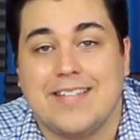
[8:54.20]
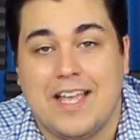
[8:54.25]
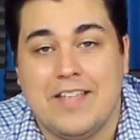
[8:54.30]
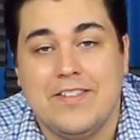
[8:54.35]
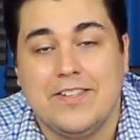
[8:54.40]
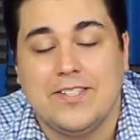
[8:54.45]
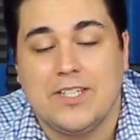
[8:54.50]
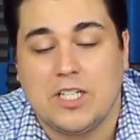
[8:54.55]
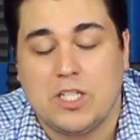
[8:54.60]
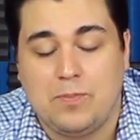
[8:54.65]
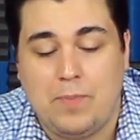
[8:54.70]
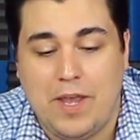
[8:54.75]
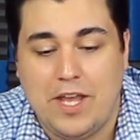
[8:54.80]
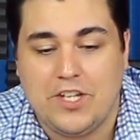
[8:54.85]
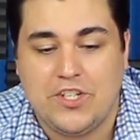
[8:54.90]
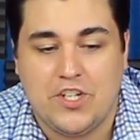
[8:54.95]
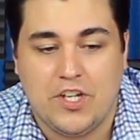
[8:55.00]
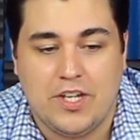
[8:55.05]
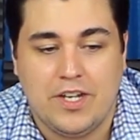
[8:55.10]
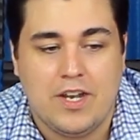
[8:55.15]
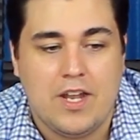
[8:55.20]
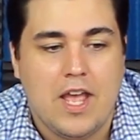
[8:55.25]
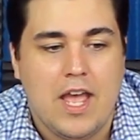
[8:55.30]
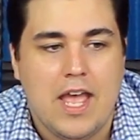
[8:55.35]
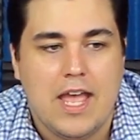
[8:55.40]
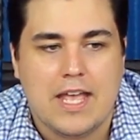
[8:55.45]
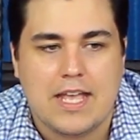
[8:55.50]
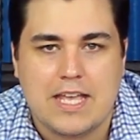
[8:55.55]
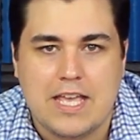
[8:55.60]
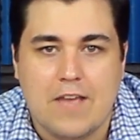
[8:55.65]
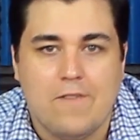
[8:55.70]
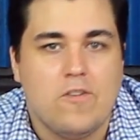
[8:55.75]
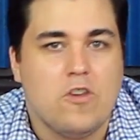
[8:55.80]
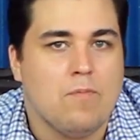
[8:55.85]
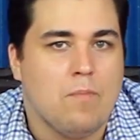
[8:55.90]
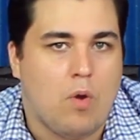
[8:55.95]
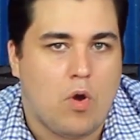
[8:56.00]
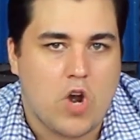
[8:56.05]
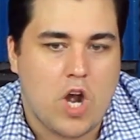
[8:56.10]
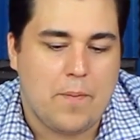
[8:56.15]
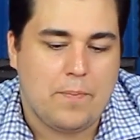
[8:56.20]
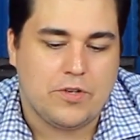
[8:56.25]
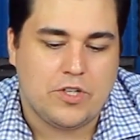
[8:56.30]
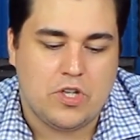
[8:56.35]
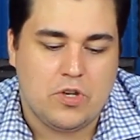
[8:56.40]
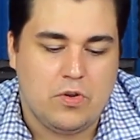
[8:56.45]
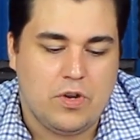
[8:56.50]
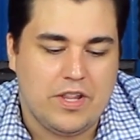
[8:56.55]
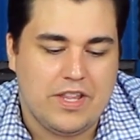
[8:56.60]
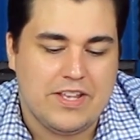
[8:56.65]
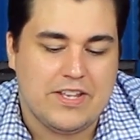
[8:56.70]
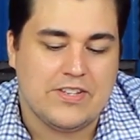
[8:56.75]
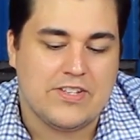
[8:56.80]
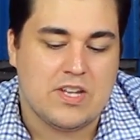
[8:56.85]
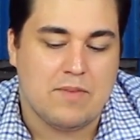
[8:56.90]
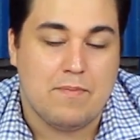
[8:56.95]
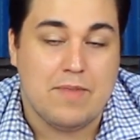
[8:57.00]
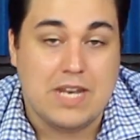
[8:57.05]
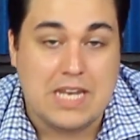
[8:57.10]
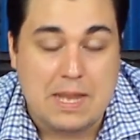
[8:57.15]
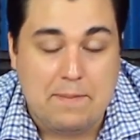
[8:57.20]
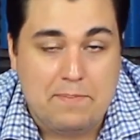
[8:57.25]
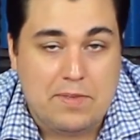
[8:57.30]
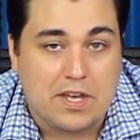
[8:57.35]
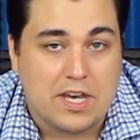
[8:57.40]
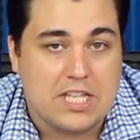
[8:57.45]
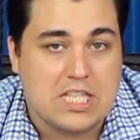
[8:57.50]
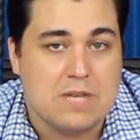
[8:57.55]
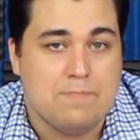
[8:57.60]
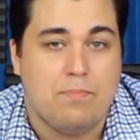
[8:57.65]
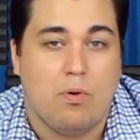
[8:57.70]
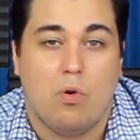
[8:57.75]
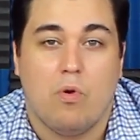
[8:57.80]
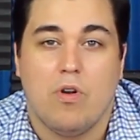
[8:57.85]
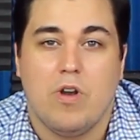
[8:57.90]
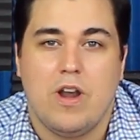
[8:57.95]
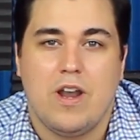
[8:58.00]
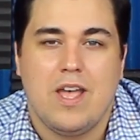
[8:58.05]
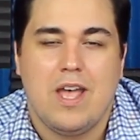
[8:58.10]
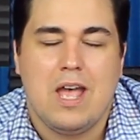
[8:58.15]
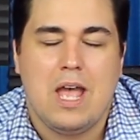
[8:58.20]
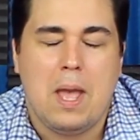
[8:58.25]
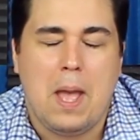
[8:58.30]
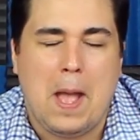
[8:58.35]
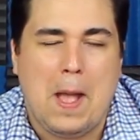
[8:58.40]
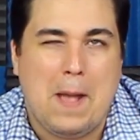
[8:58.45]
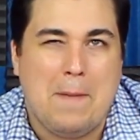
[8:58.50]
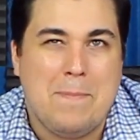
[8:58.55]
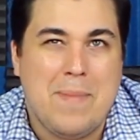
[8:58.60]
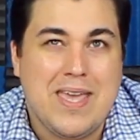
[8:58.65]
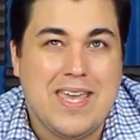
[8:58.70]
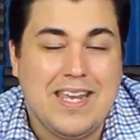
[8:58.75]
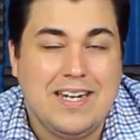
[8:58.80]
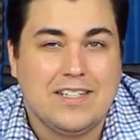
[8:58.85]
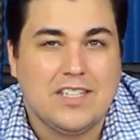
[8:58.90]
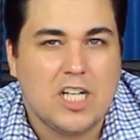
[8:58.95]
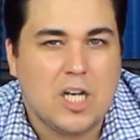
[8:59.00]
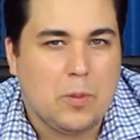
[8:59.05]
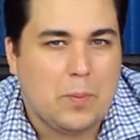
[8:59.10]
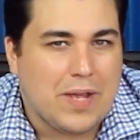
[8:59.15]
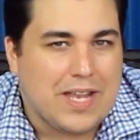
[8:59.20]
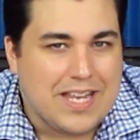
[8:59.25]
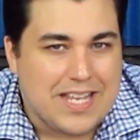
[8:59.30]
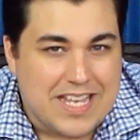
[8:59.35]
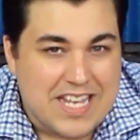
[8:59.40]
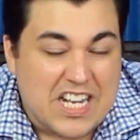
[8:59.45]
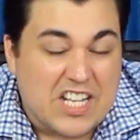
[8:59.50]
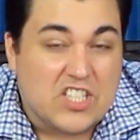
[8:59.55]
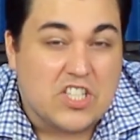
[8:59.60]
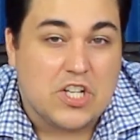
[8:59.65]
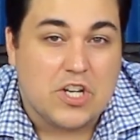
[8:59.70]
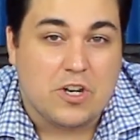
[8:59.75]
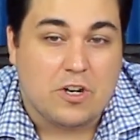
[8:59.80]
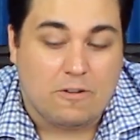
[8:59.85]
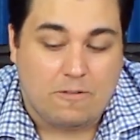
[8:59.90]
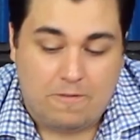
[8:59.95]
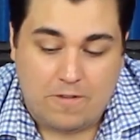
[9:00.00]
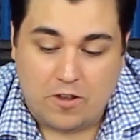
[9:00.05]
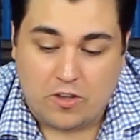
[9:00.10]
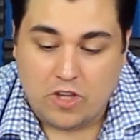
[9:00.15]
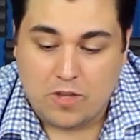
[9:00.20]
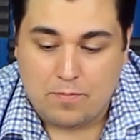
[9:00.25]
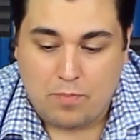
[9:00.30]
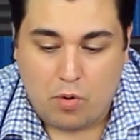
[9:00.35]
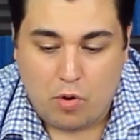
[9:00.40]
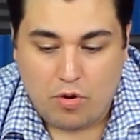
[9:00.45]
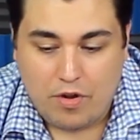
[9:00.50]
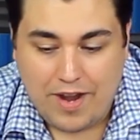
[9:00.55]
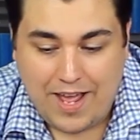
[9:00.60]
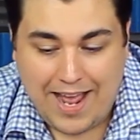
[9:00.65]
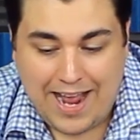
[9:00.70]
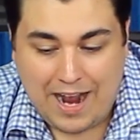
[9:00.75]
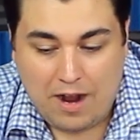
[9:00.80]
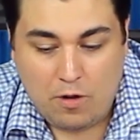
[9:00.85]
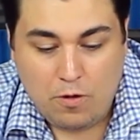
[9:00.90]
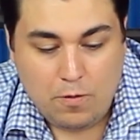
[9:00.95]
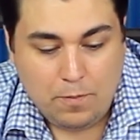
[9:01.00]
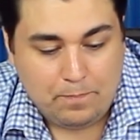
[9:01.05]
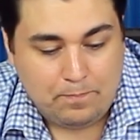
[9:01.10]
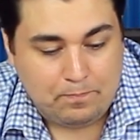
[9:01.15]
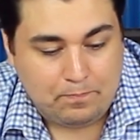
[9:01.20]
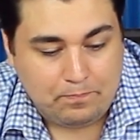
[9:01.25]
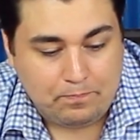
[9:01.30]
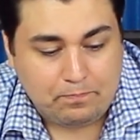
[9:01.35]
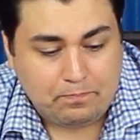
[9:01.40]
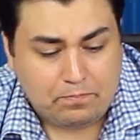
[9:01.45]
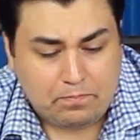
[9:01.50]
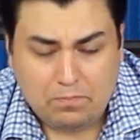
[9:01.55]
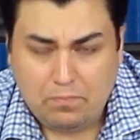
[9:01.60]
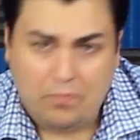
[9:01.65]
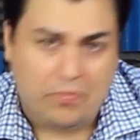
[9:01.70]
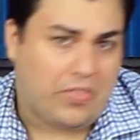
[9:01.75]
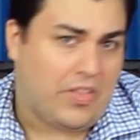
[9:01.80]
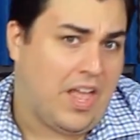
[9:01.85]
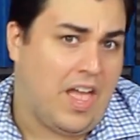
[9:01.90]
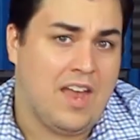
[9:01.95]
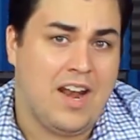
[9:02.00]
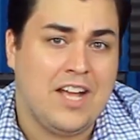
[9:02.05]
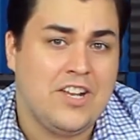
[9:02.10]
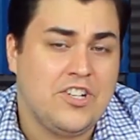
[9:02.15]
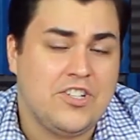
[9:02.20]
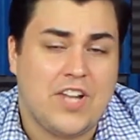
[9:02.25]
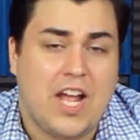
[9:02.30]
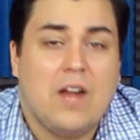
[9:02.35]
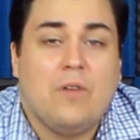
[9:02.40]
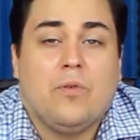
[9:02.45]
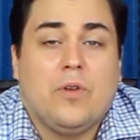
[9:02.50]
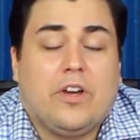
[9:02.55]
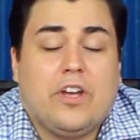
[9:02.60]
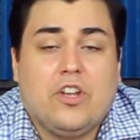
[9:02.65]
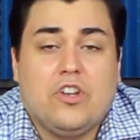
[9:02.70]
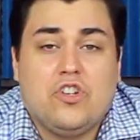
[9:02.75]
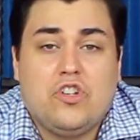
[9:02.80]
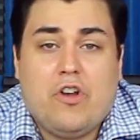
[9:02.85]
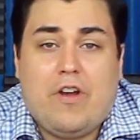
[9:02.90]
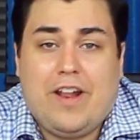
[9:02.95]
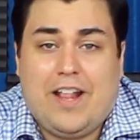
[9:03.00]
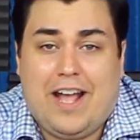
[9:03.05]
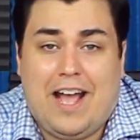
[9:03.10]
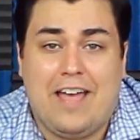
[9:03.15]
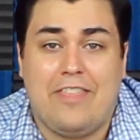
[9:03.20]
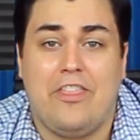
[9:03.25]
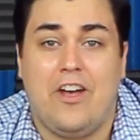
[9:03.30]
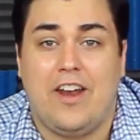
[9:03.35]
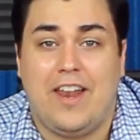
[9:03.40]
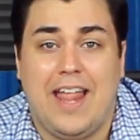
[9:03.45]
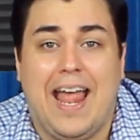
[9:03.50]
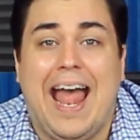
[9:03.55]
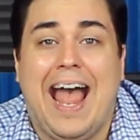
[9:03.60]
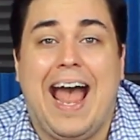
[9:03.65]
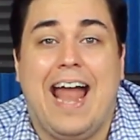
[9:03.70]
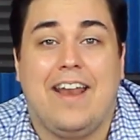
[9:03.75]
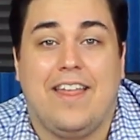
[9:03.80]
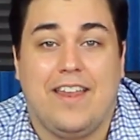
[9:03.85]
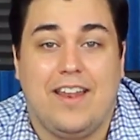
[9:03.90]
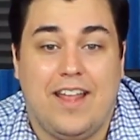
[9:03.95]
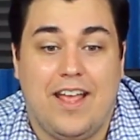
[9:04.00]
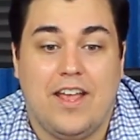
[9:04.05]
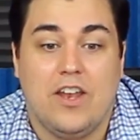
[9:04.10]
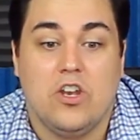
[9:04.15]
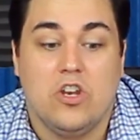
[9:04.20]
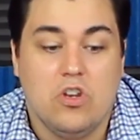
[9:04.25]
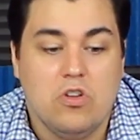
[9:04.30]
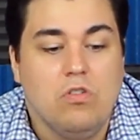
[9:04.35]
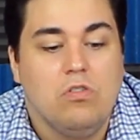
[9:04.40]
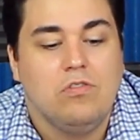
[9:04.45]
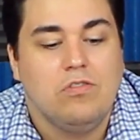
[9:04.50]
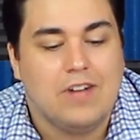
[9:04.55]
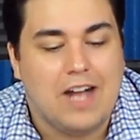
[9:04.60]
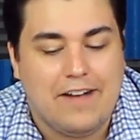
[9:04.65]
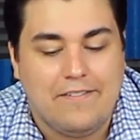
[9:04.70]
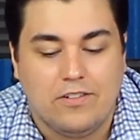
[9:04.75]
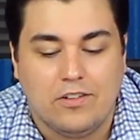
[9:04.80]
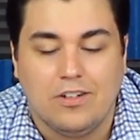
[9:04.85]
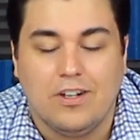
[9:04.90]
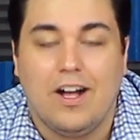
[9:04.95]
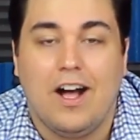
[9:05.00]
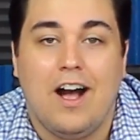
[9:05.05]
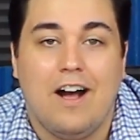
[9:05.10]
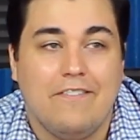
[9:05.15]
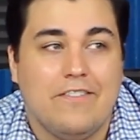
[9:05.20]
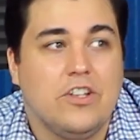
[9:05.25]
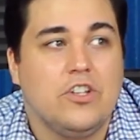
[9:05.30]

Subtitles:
in this expansion give you more opportunities to manipulate the board, make it a little bit easier to fill the board out. And I really enjoyed it. I thought it added a new level of